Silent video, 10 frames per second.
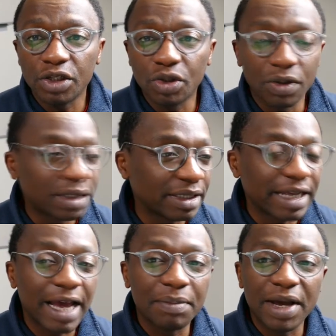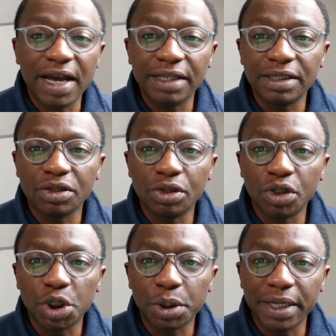not a stab at
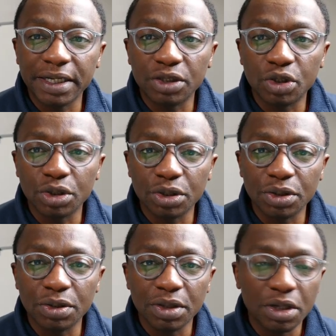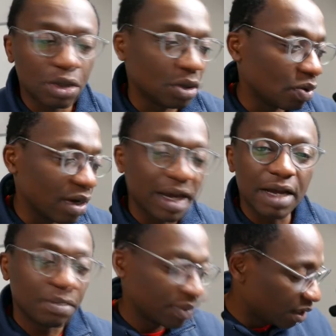trying to
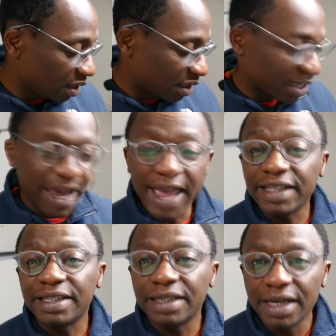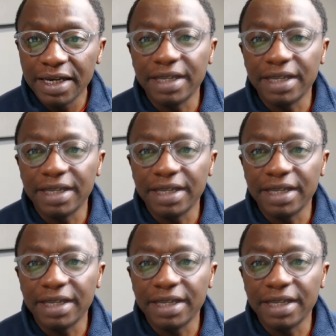get